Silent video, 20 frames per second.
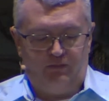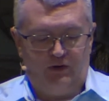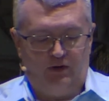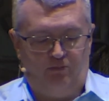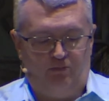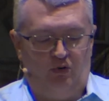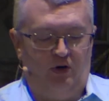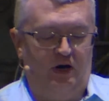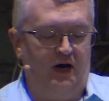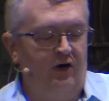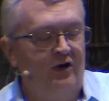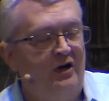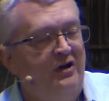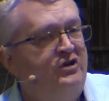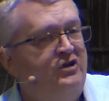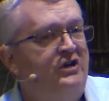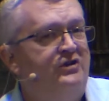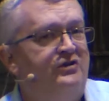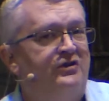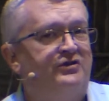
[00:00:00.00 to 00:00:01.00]
The priority
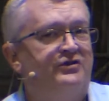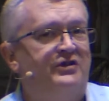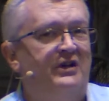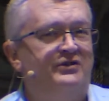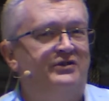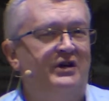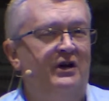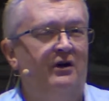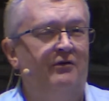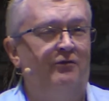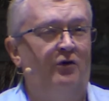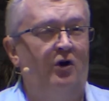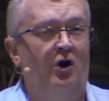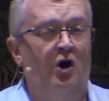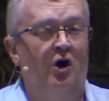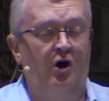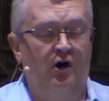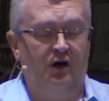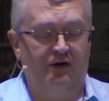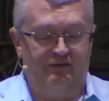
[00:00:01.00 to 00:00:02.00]
Jesus sets here for
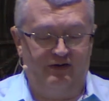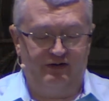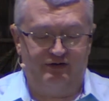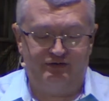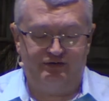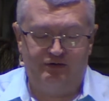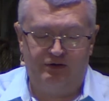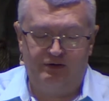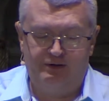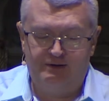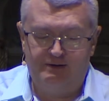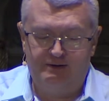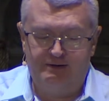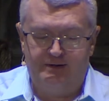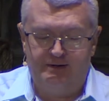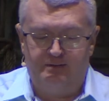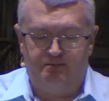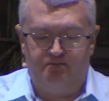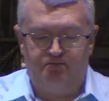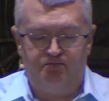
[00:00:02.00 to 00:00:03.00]
all of us,
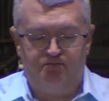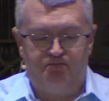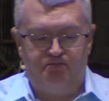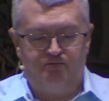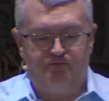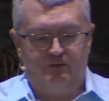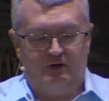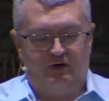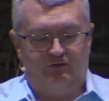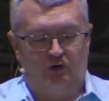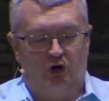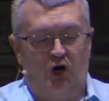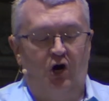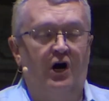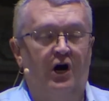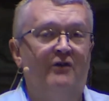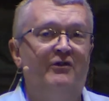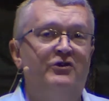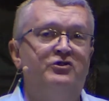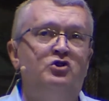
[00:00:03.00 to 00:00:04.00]
for
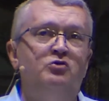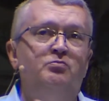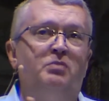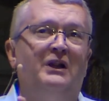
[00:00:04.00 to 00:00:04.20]
all of us who